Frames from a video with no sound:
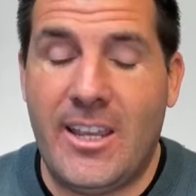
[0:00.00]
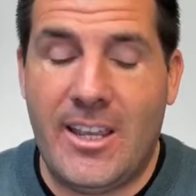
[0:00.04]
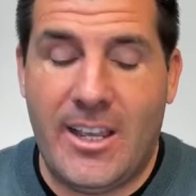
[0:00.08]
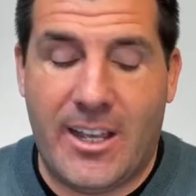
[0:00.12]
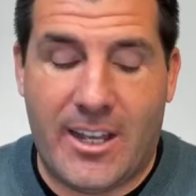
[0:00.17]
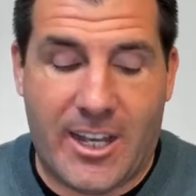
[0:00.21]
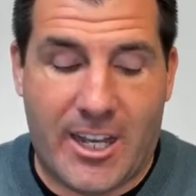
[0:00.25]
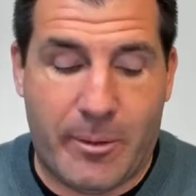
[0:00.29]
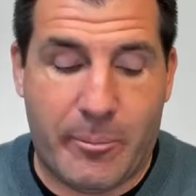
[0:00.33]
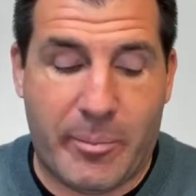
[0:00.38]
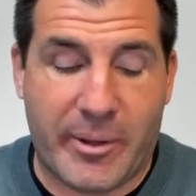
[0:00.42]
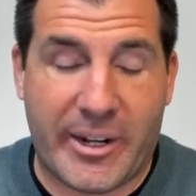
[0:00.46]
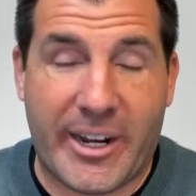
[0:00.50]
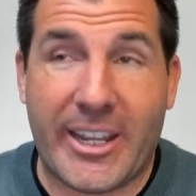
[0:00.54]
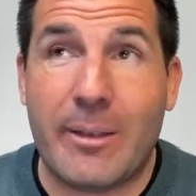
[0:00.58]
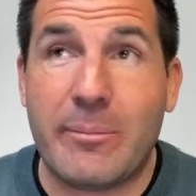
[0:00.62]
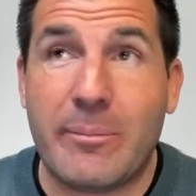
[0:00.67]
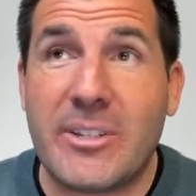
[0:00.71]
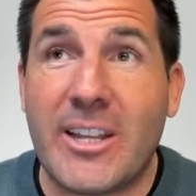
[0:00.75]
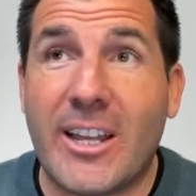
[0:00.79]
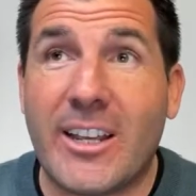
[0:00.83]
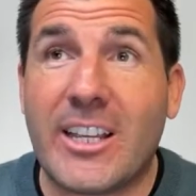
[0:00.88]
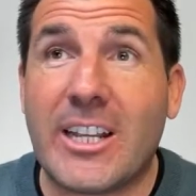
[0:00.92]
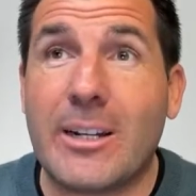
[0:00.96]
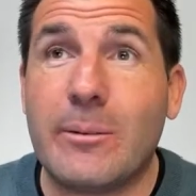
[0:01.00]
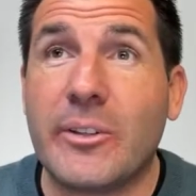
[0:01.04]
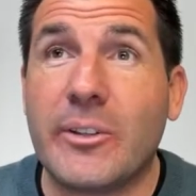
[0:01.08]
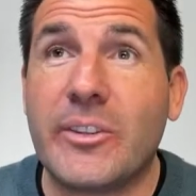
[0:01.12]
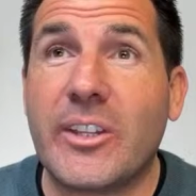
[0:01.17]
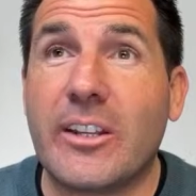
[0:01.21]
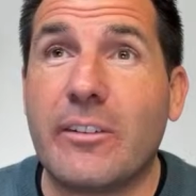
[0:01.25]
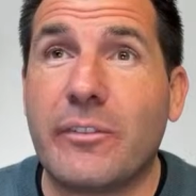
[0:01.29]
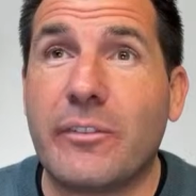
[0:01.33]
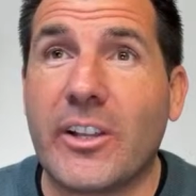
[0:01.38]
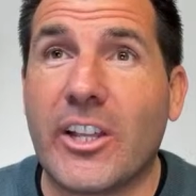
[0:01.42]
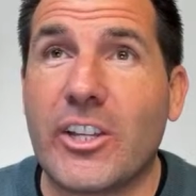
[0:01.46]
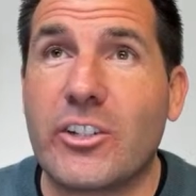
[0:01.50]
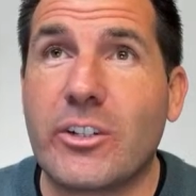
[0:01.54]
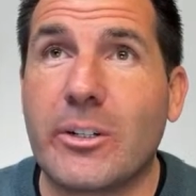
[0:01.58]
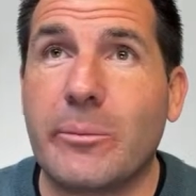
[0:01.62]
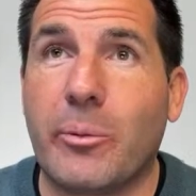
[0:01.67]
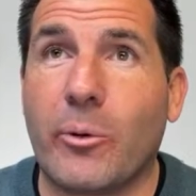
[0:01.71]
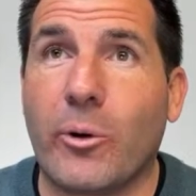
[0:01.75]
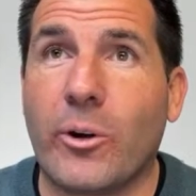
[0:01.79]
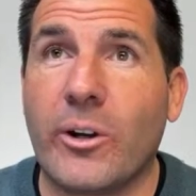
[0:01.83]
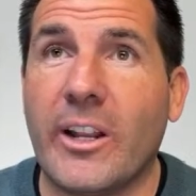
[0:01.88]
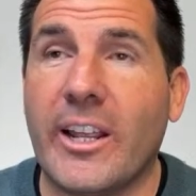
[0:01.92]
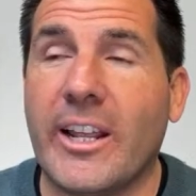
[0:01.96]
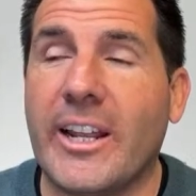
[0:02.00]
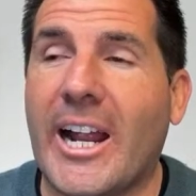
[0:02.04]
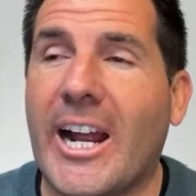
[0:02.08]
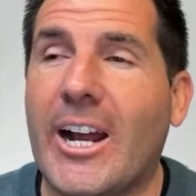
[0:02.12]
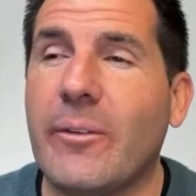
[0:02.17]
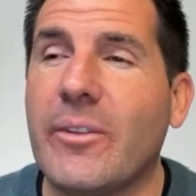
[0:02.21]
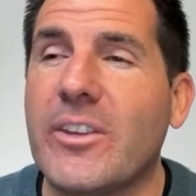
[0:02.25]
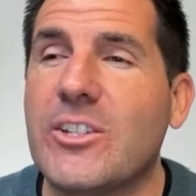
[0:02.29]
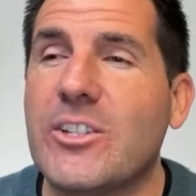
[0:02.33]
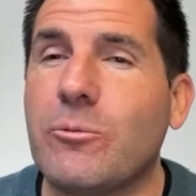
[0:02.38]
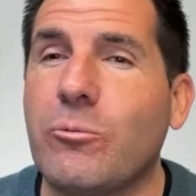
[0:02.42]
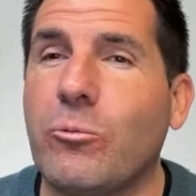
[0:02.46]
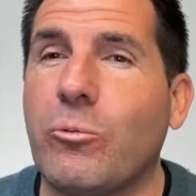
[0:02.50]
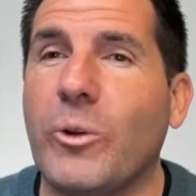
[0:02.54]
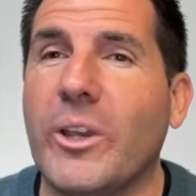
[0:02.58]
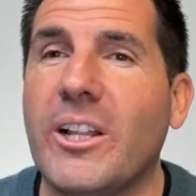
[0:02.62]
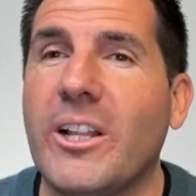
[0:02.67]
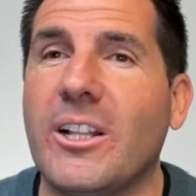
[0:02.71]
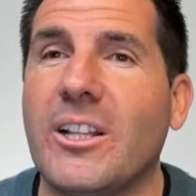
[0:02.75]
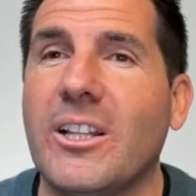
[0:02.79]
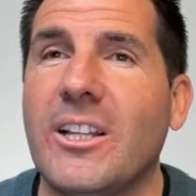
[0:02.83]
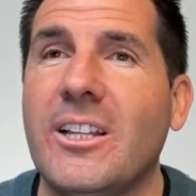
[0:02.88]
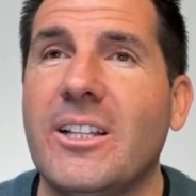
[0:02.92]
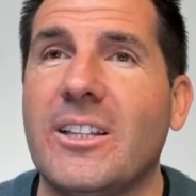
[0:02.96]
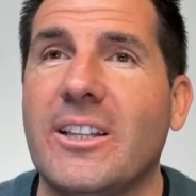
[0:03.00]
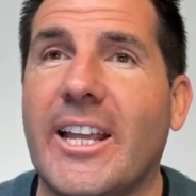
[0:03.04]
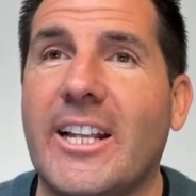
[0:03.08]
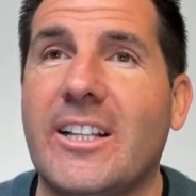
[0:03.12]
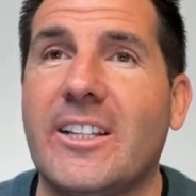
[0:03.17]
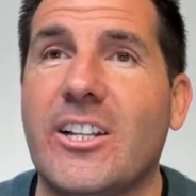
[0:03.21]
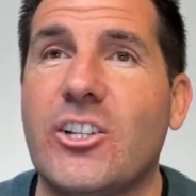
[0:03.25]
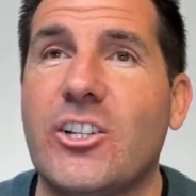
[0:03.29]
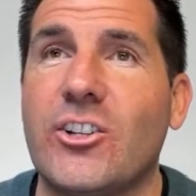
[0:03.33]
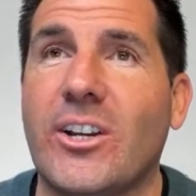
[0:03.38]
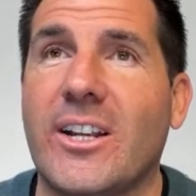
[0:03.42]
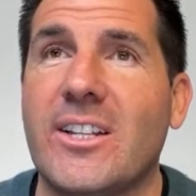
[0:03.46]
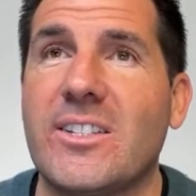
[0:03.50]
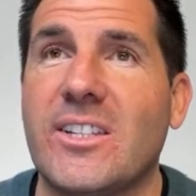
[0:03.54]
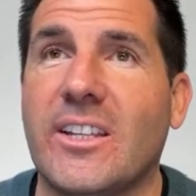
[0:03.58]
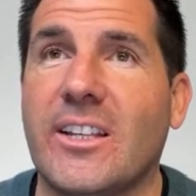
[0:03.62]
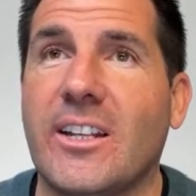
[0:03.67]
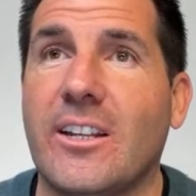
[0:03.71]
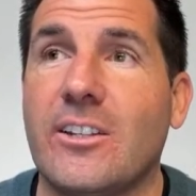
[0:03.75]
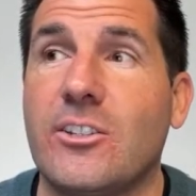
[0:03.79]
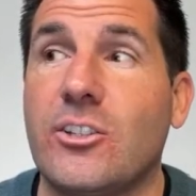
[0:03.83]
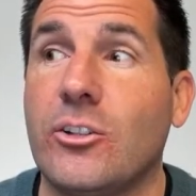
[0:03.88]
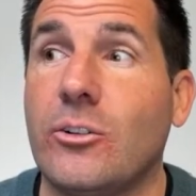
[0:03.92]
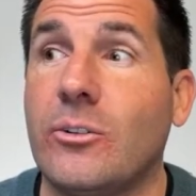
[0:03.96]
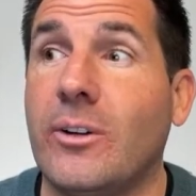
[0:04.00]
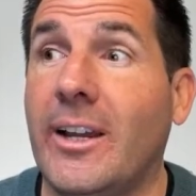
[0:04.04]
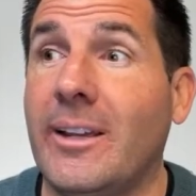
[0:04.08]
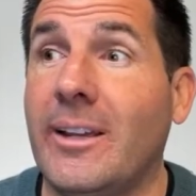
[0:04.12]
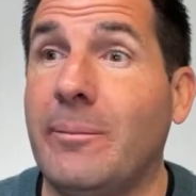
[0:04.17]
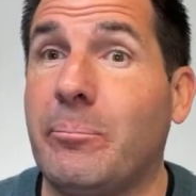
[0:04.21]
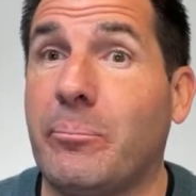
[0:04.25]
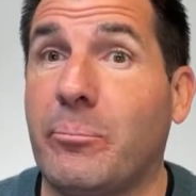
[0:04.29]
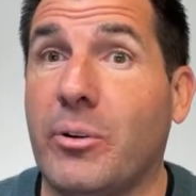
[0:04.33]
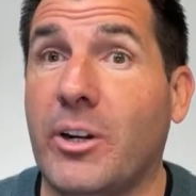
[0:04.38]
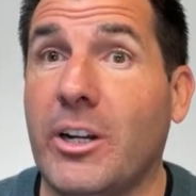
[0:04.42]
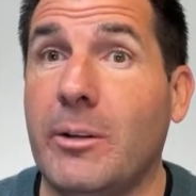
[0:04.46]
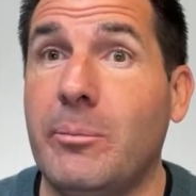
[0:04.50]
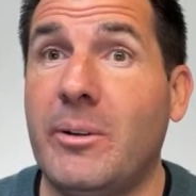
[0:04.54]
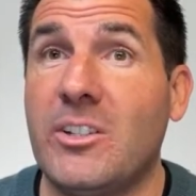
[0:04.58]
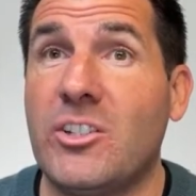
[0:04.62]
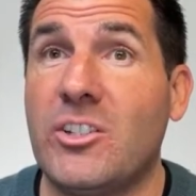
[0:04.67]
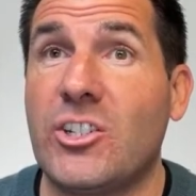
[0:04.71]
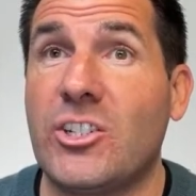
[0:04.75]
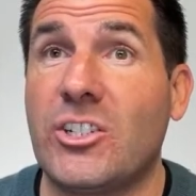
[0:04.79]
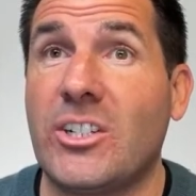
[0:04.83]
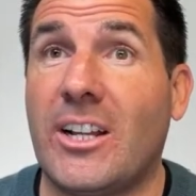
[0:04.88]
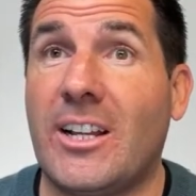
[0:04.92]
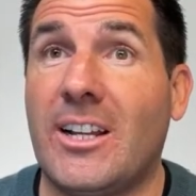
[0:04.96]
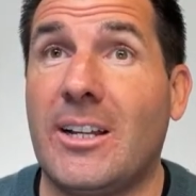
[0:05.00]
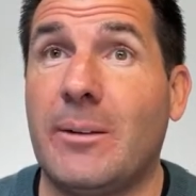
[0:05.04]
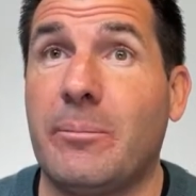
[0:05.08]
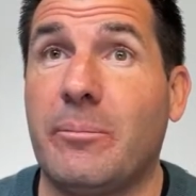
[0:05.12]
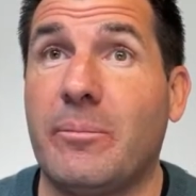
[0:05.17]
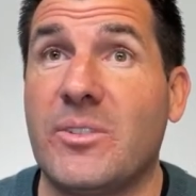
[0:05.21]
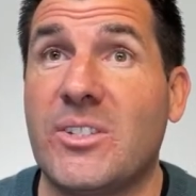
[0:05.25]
Um, but I am talking about the inflation report and how this will likely translate into a pretty much uh,